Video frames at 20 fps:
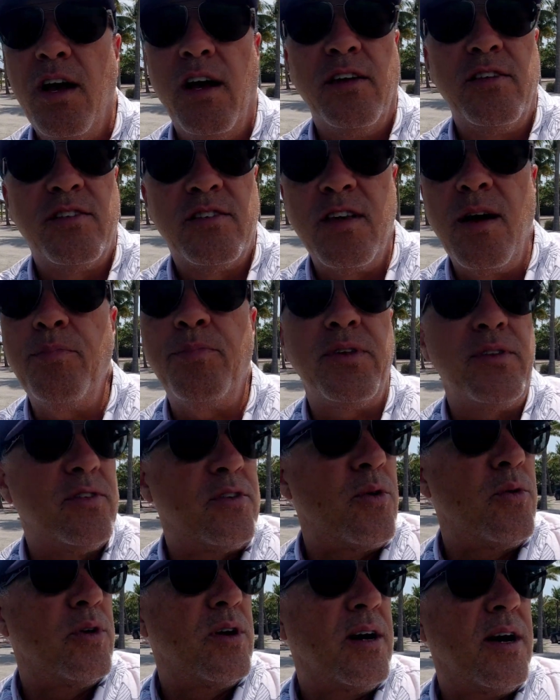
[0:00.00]
something's
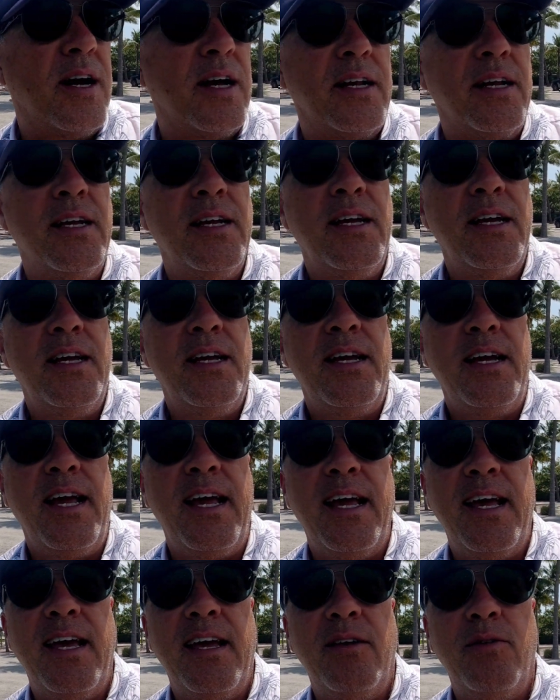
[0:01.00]
going on.
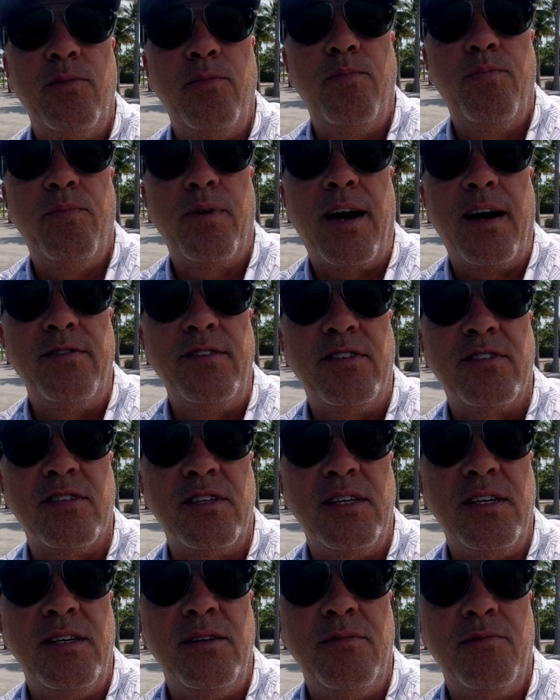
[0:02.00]
And
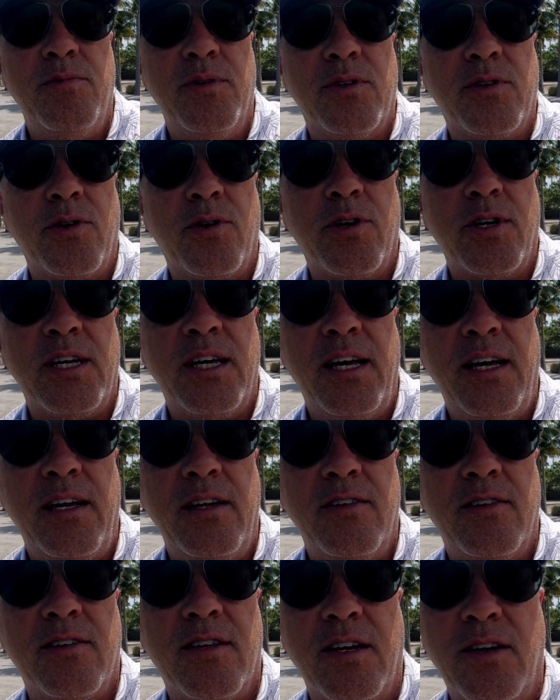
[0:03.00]
obviously with
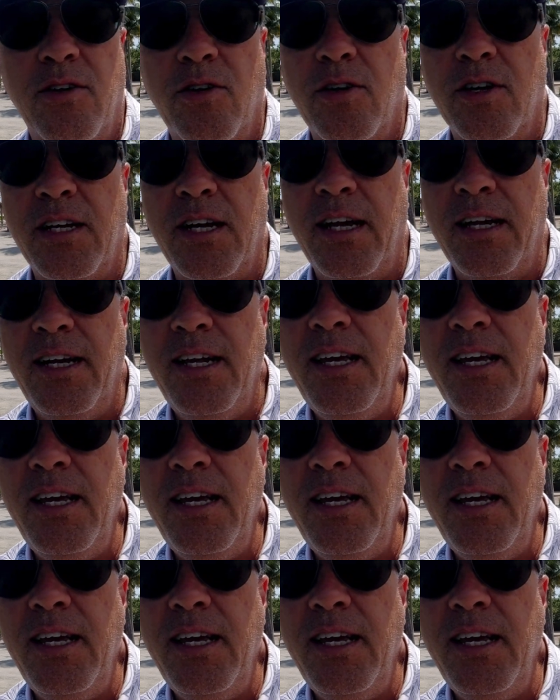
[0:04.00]
hurricanes like Hurricane